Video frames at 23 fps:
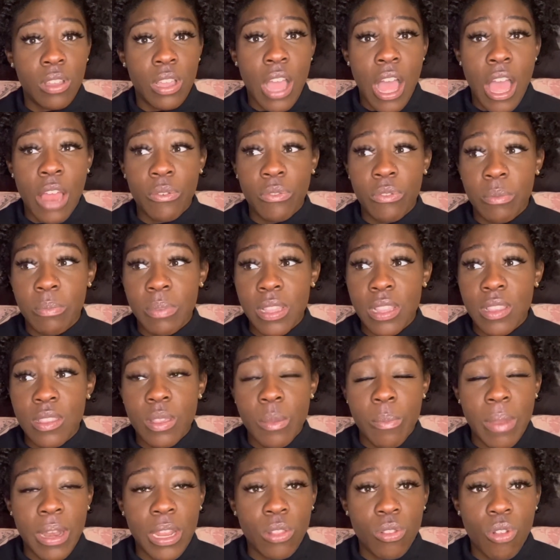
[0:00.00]
God forbid
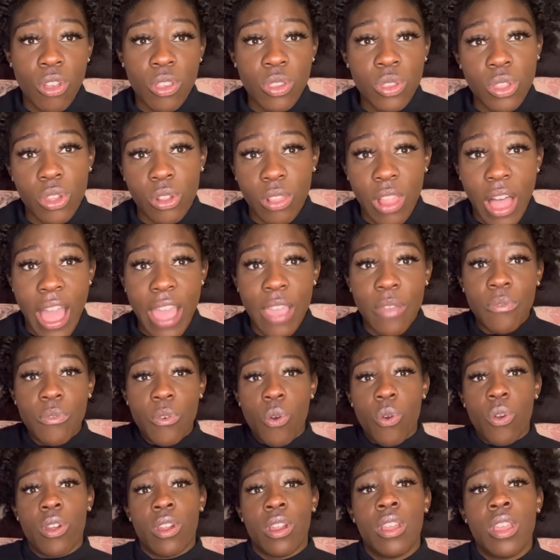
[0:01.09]
somebody lost their life
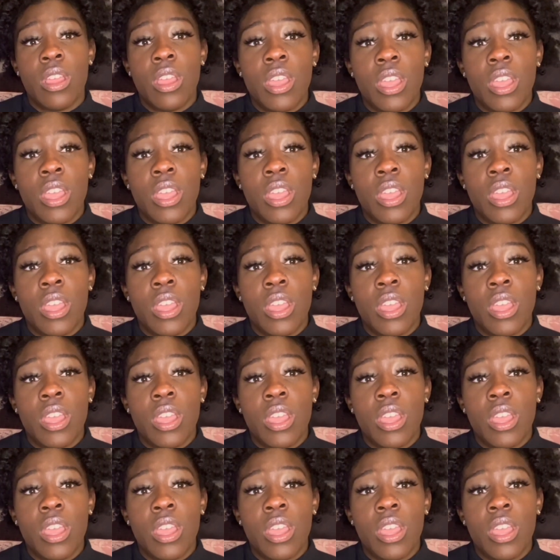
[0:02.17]
or,